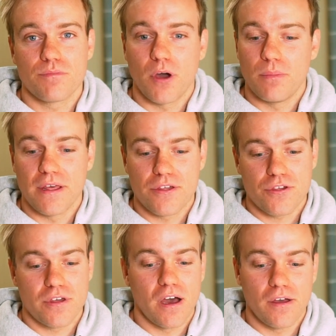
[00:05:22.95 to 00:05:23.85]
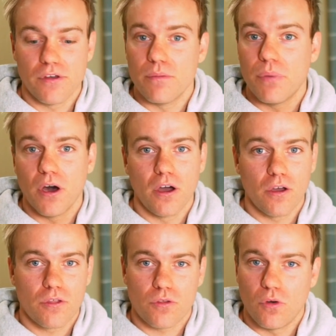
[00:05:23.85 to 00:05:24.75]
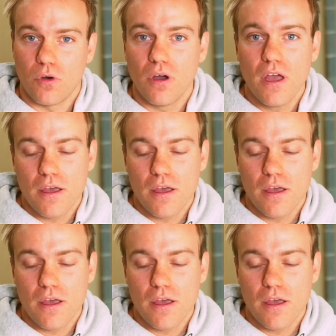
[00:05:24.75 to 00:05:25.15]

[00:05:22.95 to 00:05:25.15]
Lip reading: publish either bugs or